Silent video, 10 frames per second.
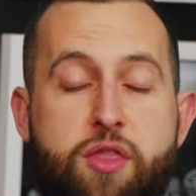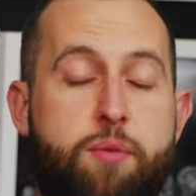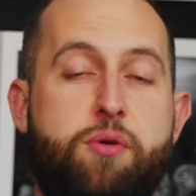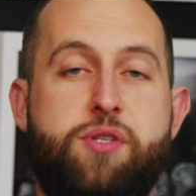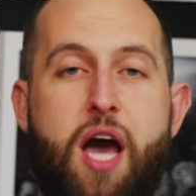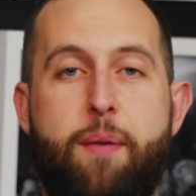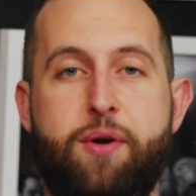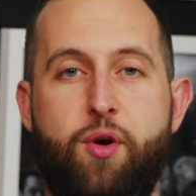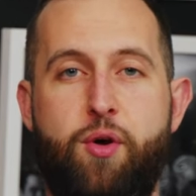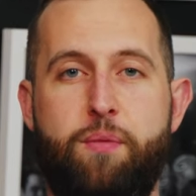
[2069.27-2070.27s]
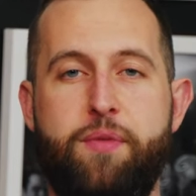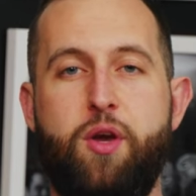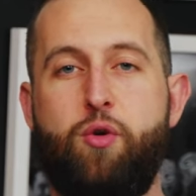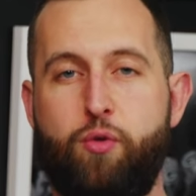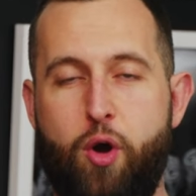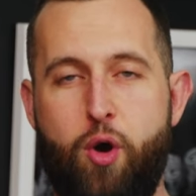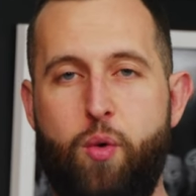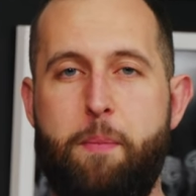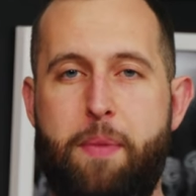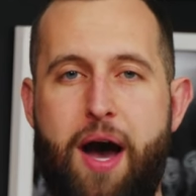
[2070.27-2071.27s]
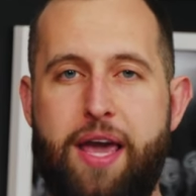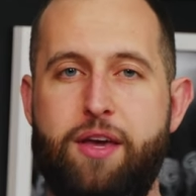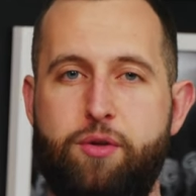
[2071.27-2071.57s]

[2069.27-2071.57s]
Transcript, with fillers: The most common goal grow my